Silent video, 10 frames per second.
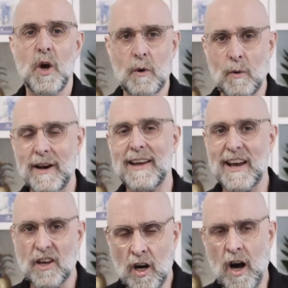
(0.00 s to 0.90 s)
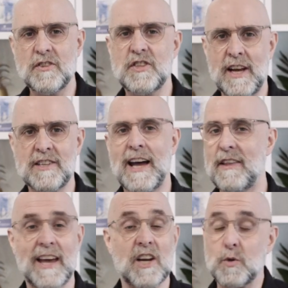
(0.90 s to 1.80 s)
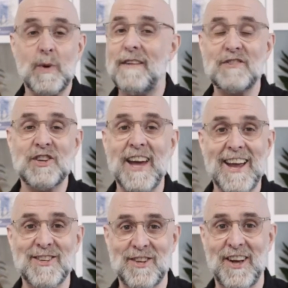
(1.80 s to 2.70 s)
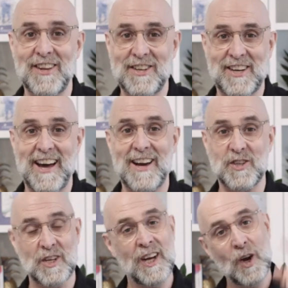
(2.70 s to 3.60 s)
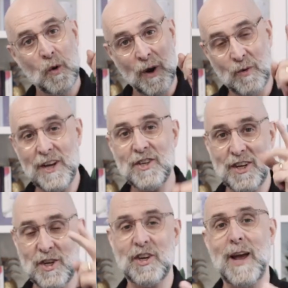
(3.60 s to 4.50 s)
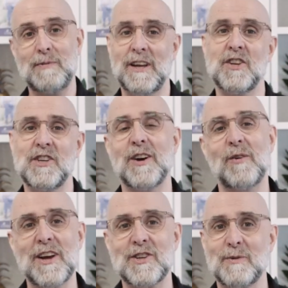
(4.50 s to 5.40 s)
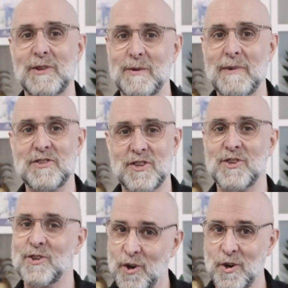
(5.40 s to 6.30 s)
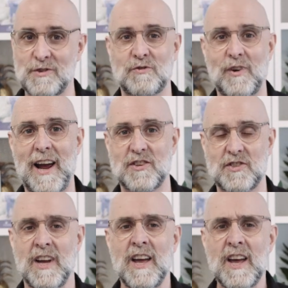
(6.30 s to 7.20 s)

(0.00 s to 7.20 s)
We want to get content out there because we haven't haven't changed on this, guys. We're reaching and shaping a generation with the message and cause of Christ.